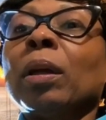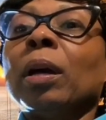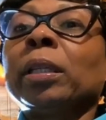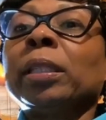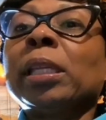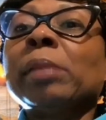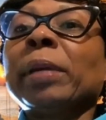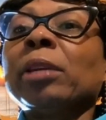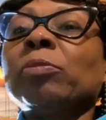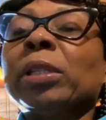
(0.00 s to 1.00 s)
seemed
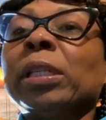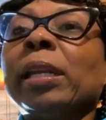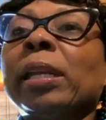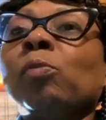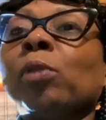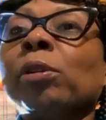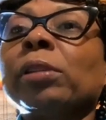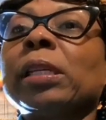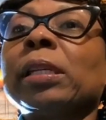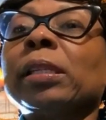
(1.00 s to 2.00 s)
like it was getting worse
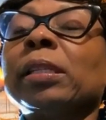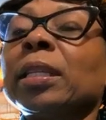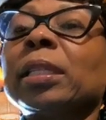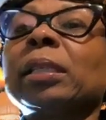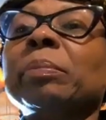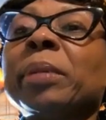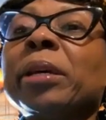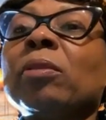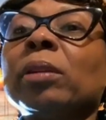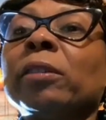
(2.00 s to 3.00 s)
than the
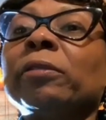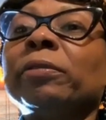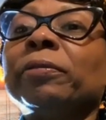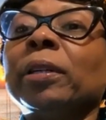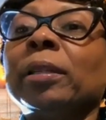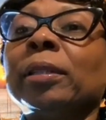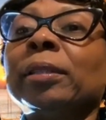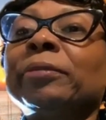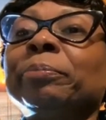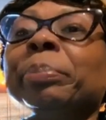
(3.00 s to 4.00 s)
smell
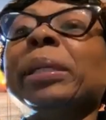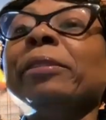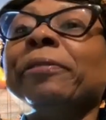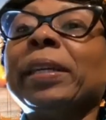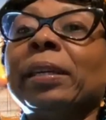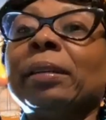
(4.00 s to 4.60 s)
of BV.